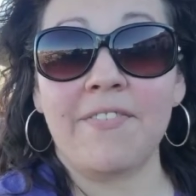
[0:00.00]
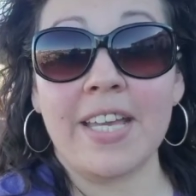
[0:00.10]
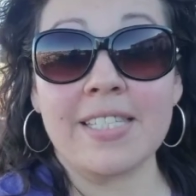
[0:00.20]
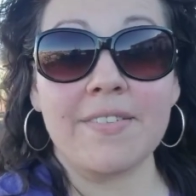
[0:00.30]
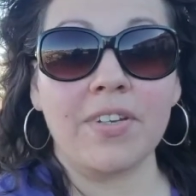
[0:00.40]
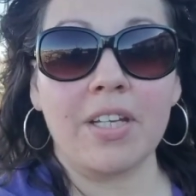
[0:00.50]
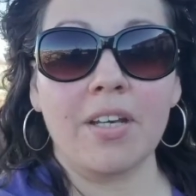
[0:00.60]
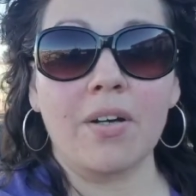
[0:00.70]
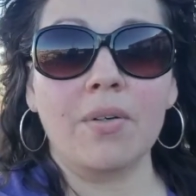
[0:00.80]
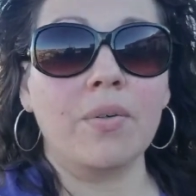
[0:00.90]
fancy
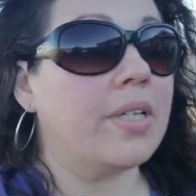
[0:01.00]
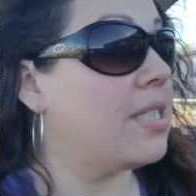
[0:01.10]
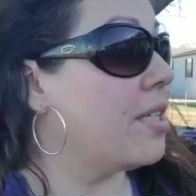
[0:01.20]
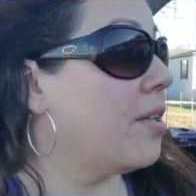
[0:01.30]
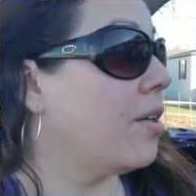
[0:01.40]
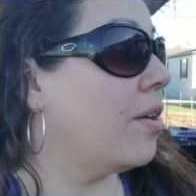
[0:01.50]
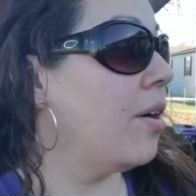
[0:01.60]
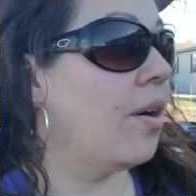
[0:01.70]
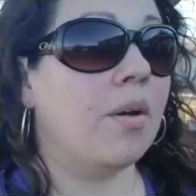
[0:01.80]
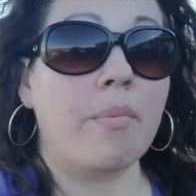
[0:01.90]
video, it's either
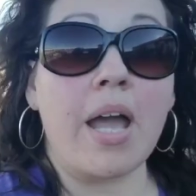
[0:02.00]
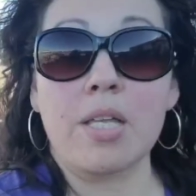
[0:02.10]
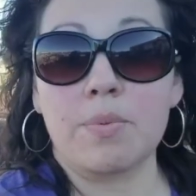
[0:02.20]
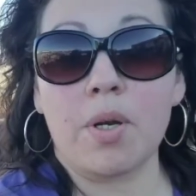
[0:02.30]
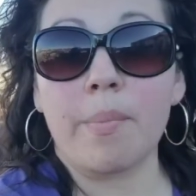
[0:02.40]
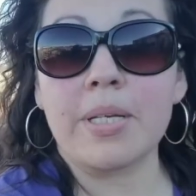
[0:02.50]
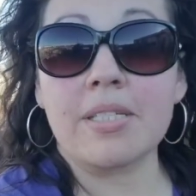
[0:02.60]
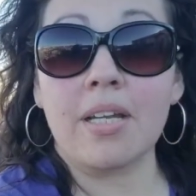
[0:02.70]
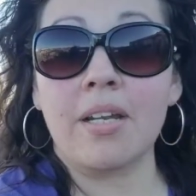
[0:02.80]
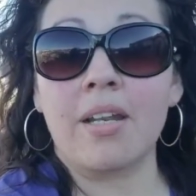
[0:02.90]
my husband or my
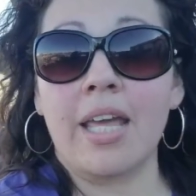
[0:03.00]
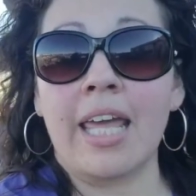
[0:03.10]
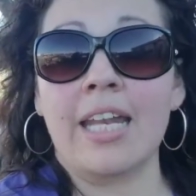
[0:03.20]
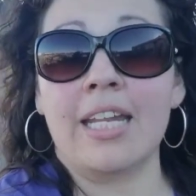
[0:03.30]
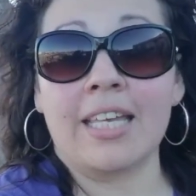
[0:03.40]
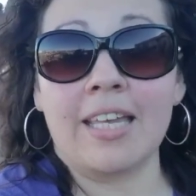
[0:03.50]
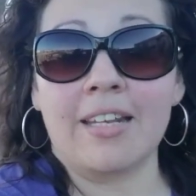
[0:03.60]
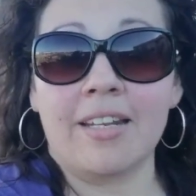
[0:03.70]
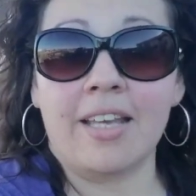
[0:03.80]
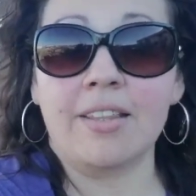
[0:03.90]
son editing it
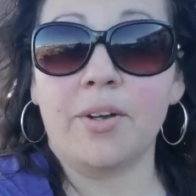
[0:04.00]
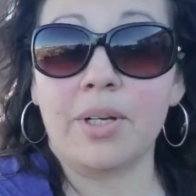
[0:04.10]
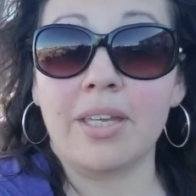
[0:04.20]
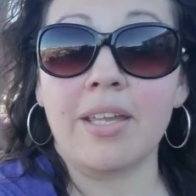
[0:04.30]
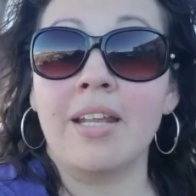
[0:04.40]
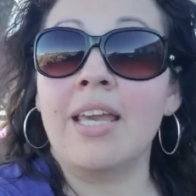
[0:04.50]
and loading it.